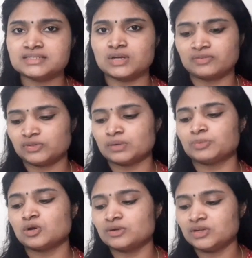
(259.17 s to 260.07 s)
You have to
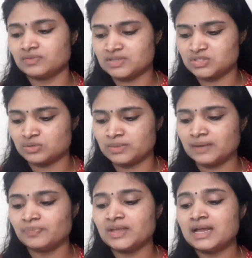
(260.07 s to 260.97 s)
upload your
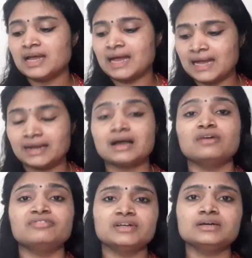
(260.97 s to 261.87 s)
resume and
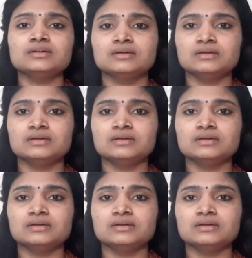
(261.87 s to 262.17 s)
after